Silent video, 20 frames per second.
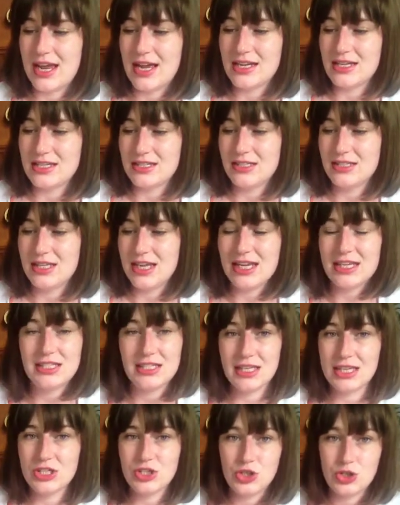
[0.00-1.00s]
and this
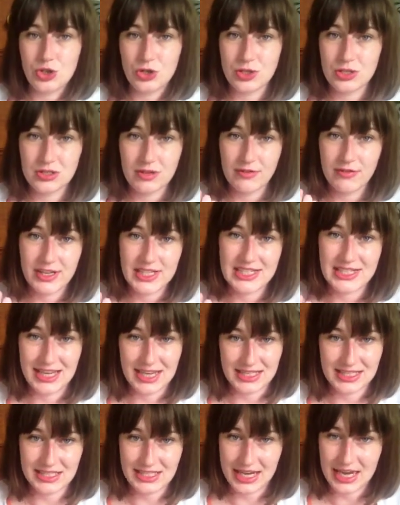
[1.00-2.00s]
is just
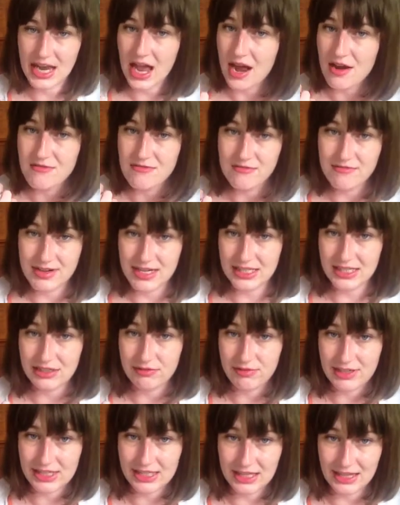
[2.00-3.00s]
fantastic. I really,
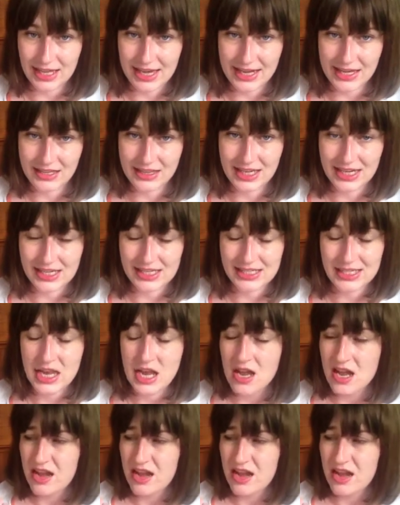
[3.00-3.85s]
really like this.